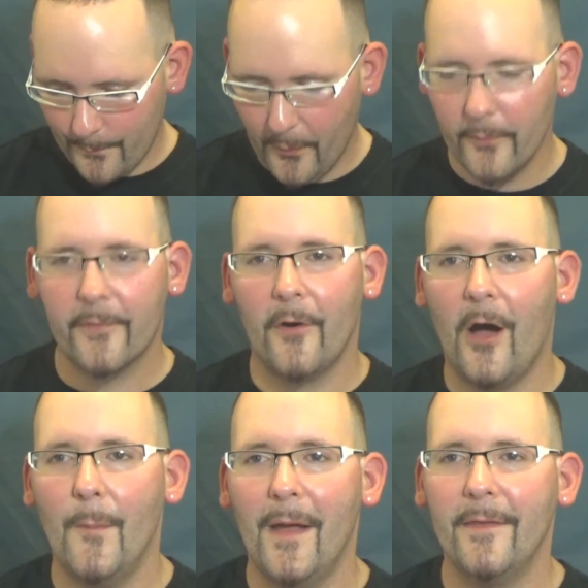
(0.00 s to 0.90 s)
post
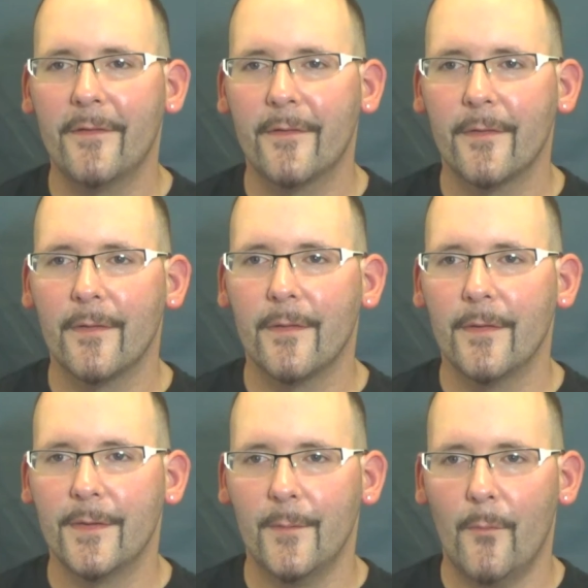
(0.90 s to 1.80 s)
comments,
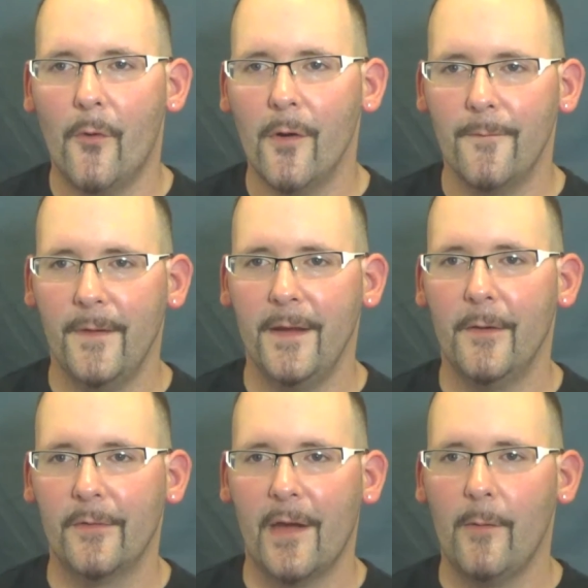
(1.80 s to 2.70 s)
the more
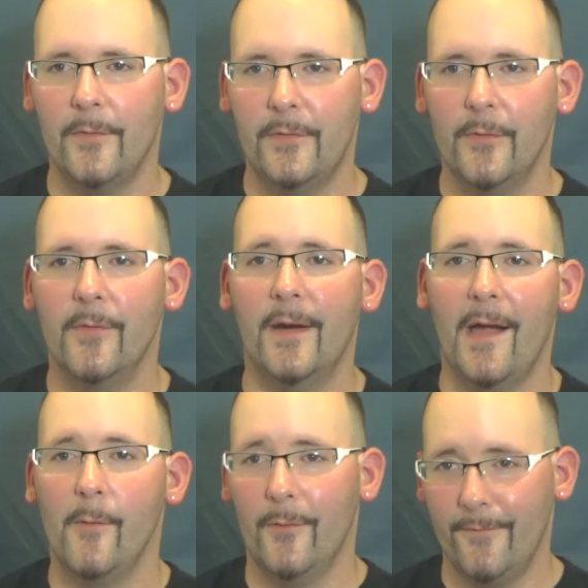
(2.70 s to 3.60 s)
videos I will do and
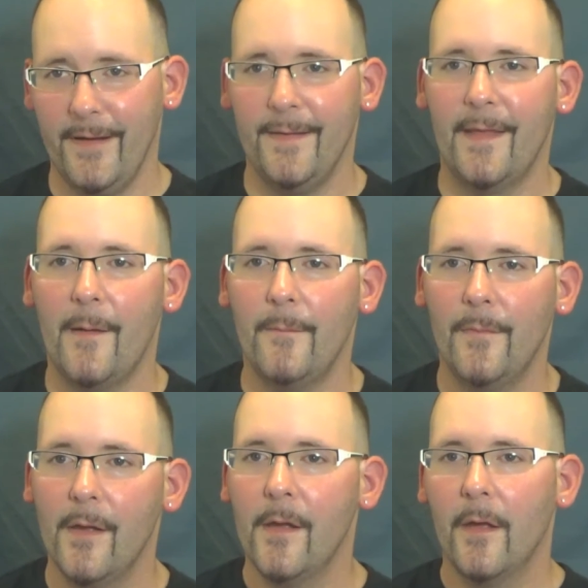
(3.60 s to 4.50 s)
I will read
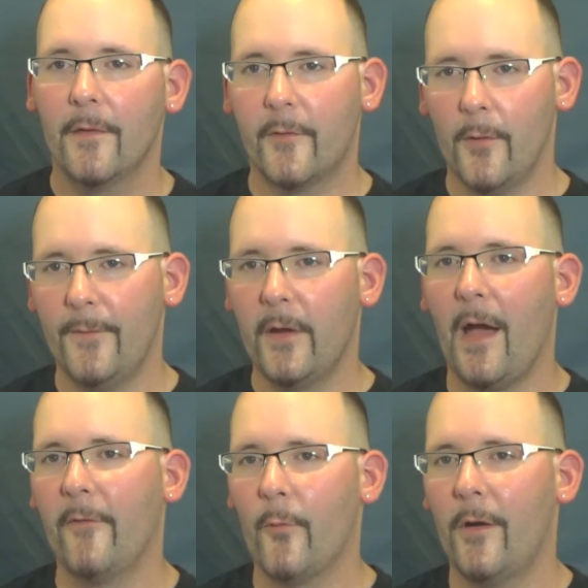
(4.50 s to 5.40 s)
them. So if you
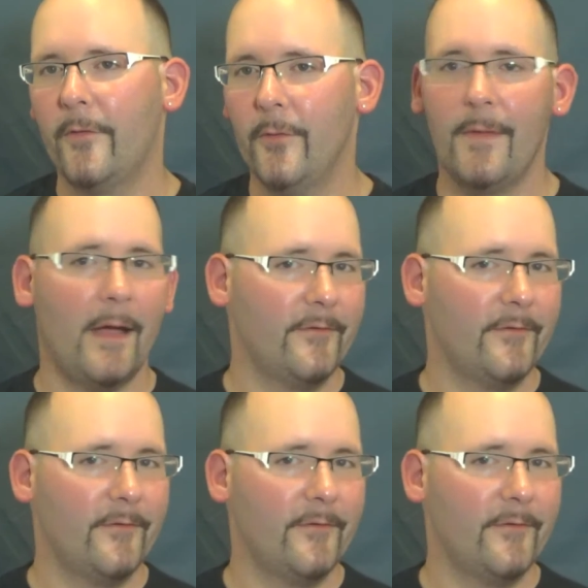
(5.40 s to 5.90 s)
guys want to do that,